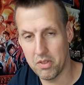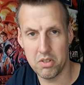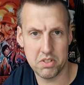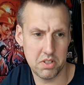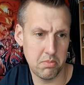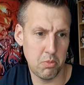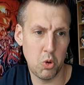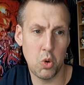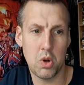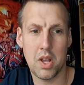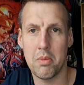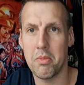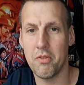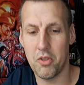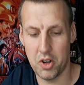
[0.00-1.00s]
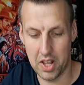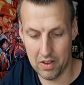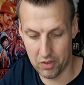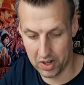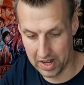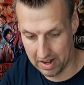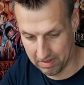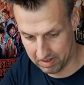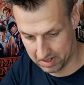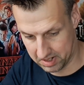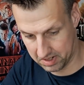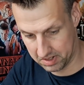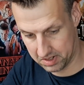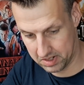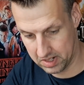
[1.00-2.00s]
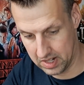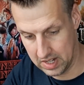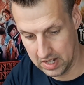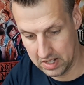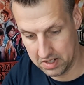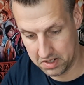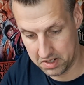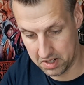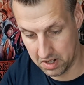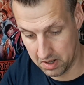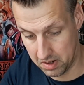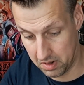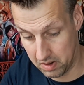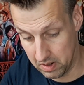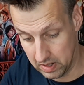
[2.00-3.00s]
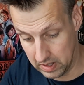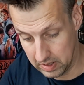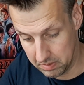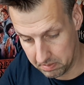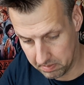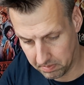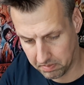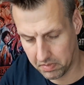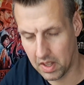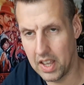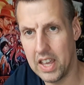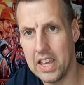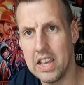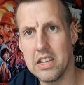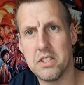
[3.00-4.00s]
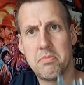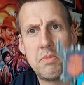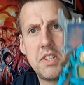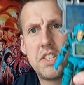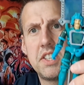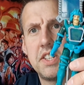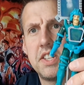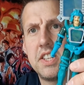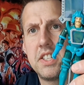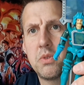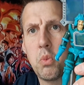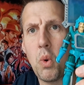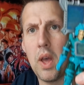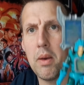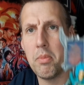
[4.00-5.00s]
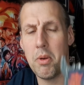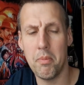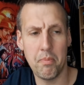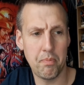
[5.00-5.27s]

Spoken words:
got some more coming for the other characters. So he is missing his whip.